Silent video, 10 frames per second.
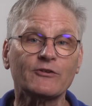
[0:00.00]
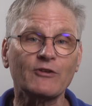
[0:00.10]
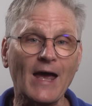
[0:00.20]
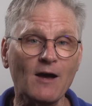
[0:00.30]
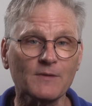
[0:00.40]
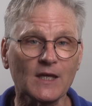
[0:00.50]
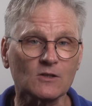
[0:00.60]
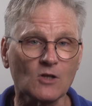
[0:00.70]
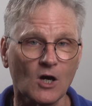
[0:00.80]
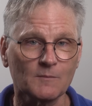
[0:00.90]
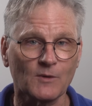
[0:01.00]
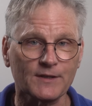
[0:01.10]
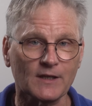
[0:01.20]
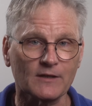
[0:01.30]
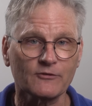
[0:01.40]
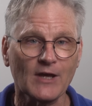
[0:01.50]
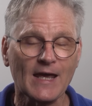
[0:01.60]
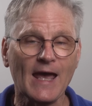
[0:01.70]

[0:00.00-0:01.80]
sound the alarm on this